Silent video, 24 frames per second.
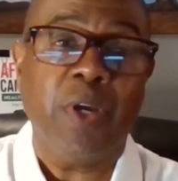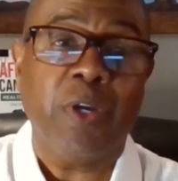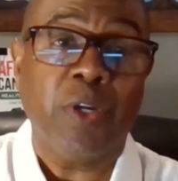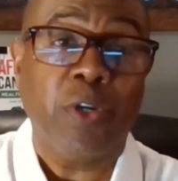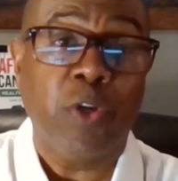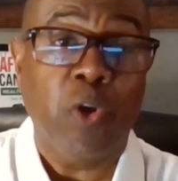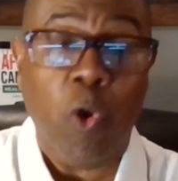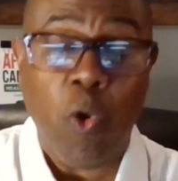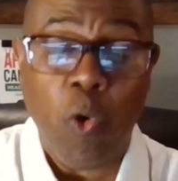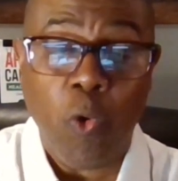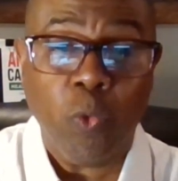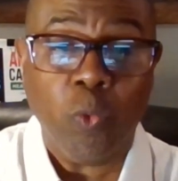
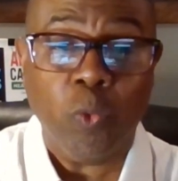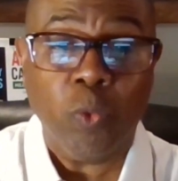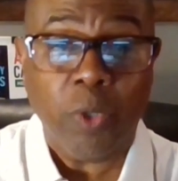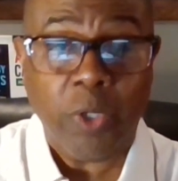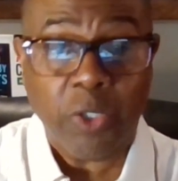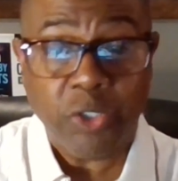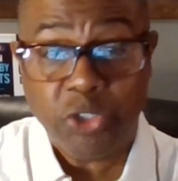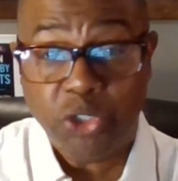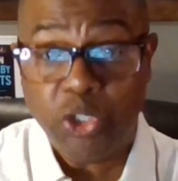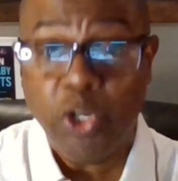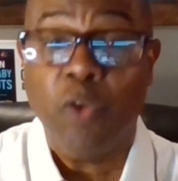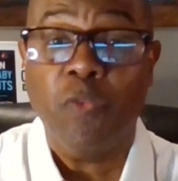
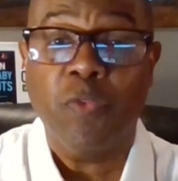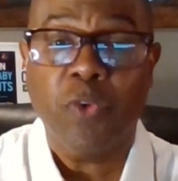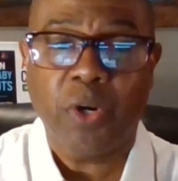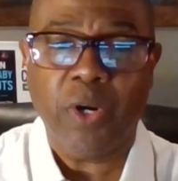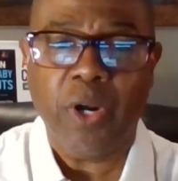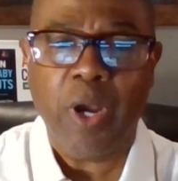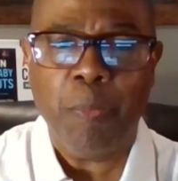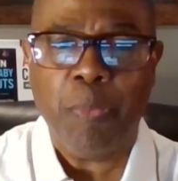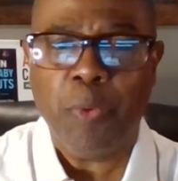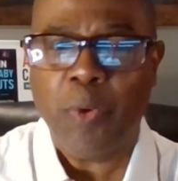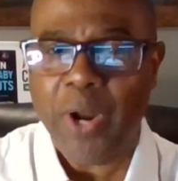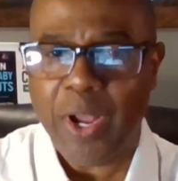gold, silver
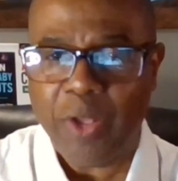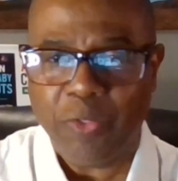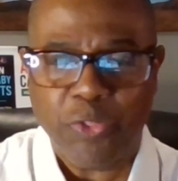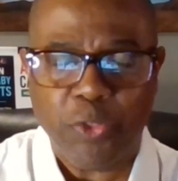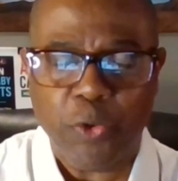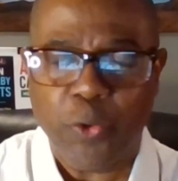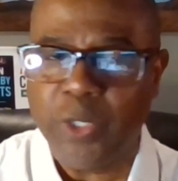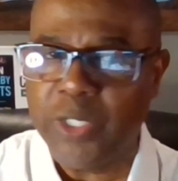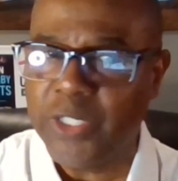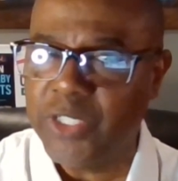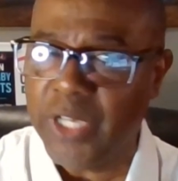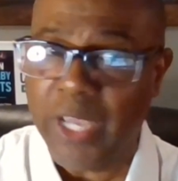up around
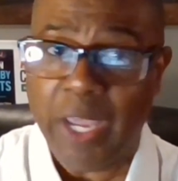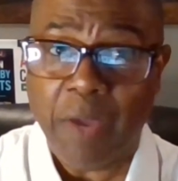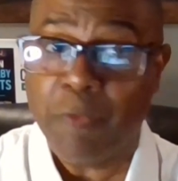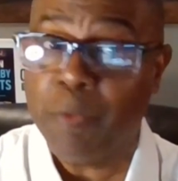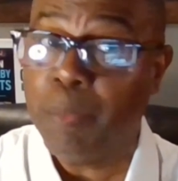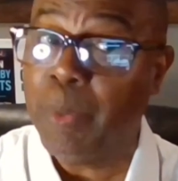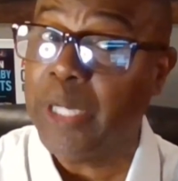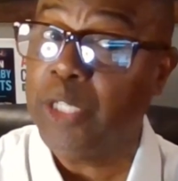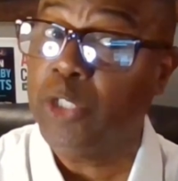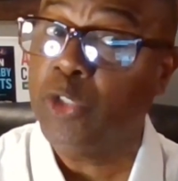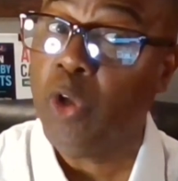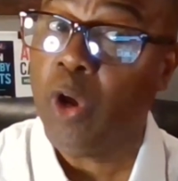36.
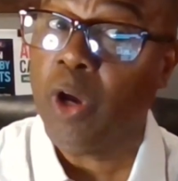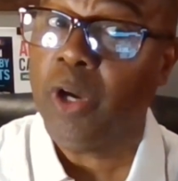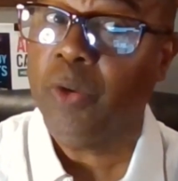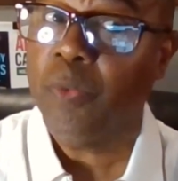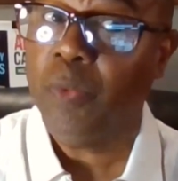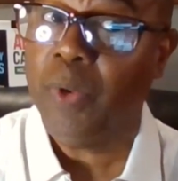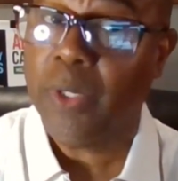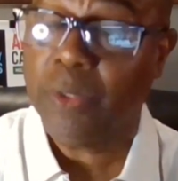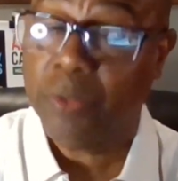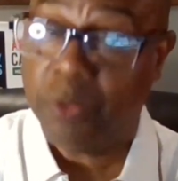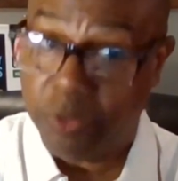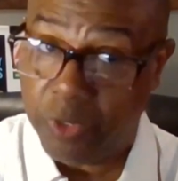Everybody's talking
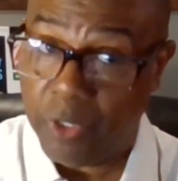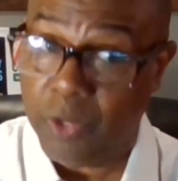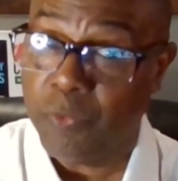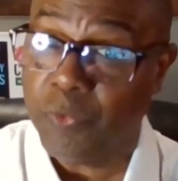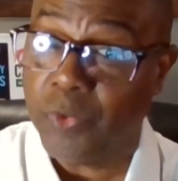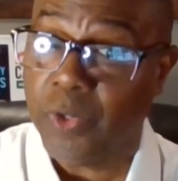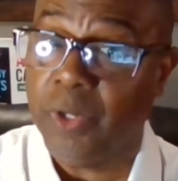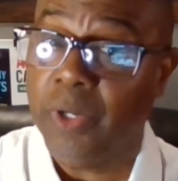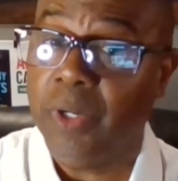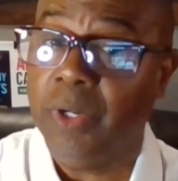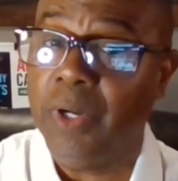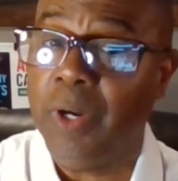about
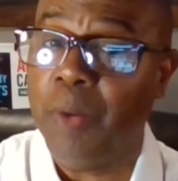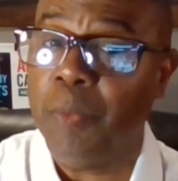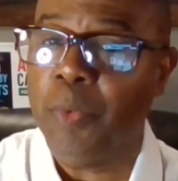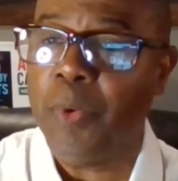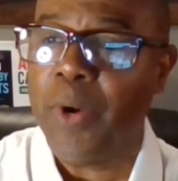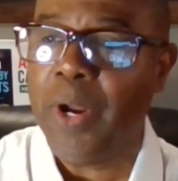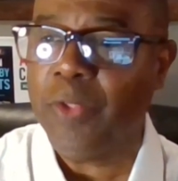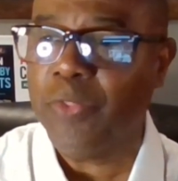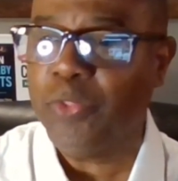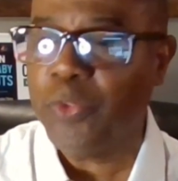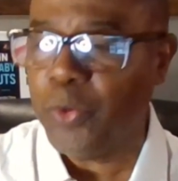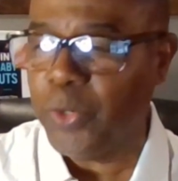silver up
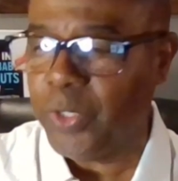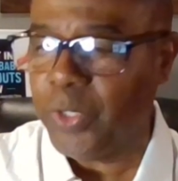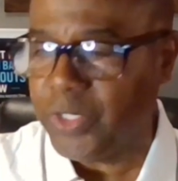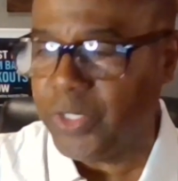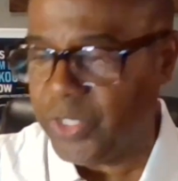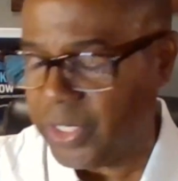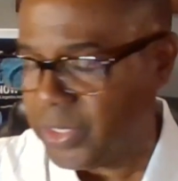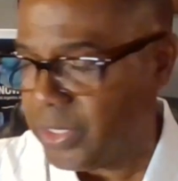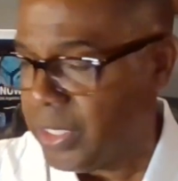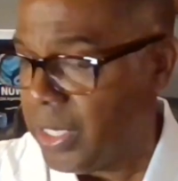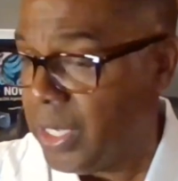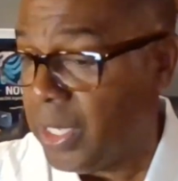around
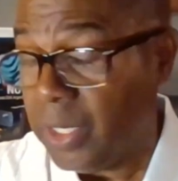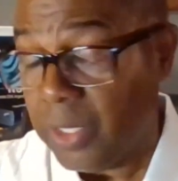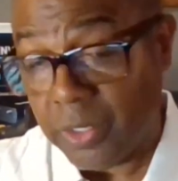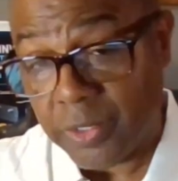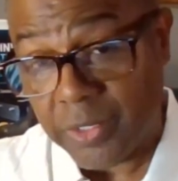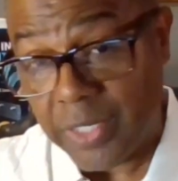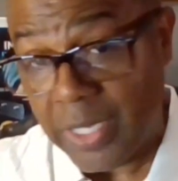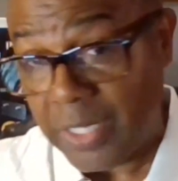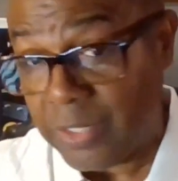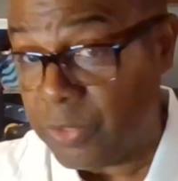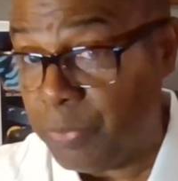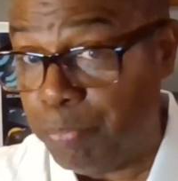36
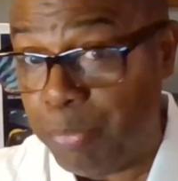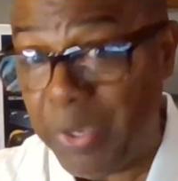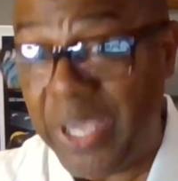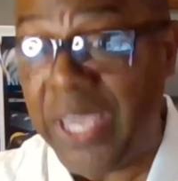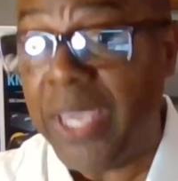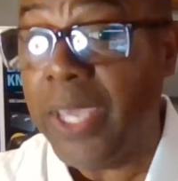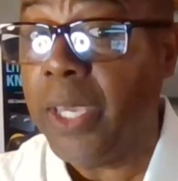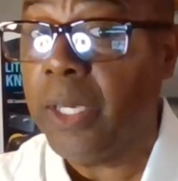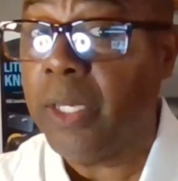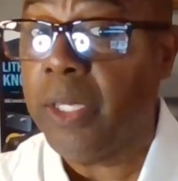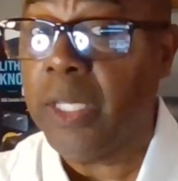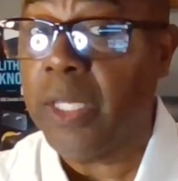because that's
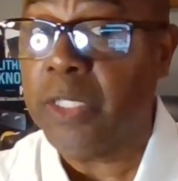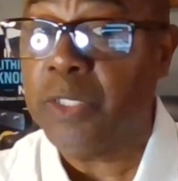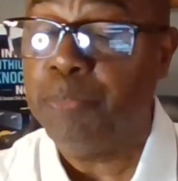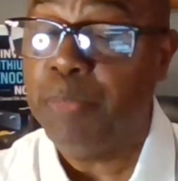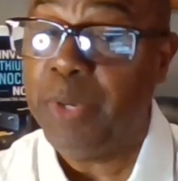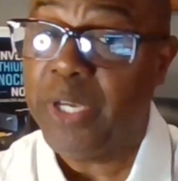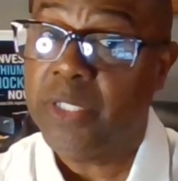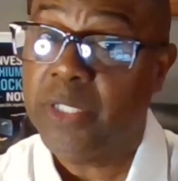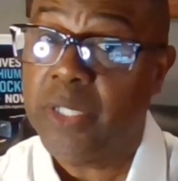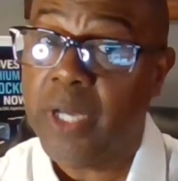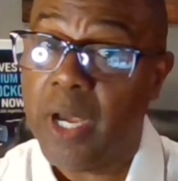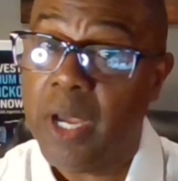big. It's
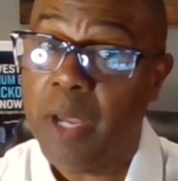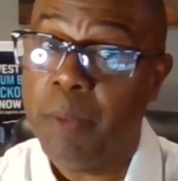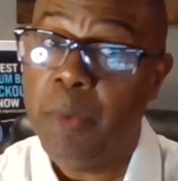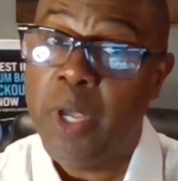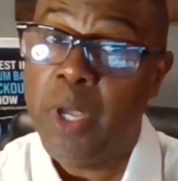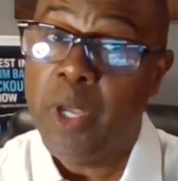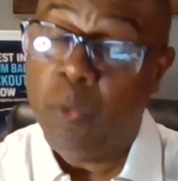big time.